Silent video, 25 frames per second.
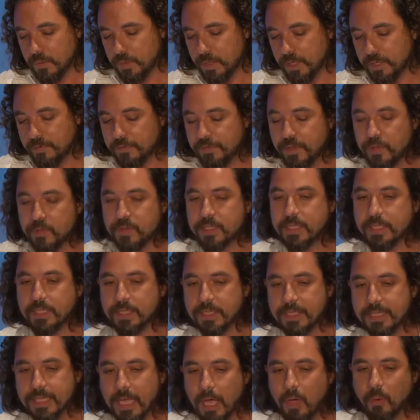infusing
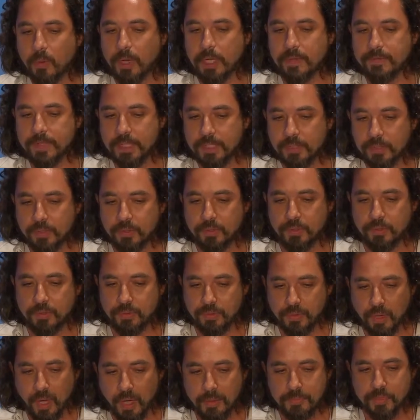the sound waves
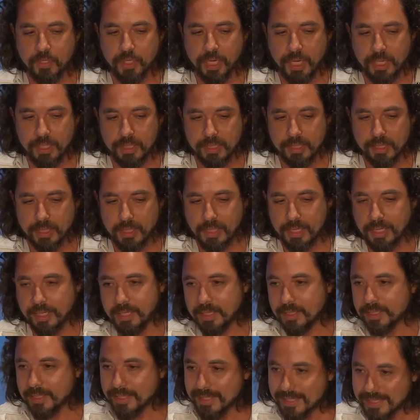into objects and
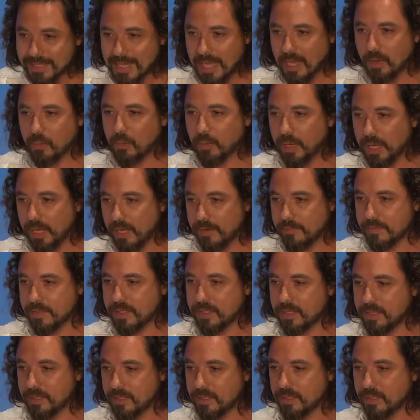letting the sound
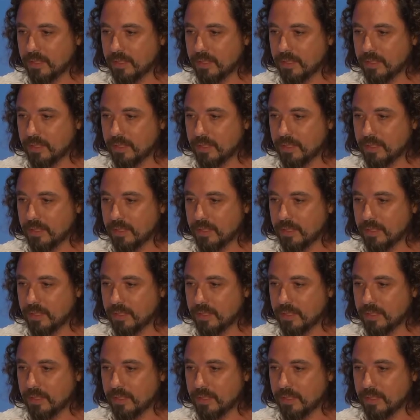waves,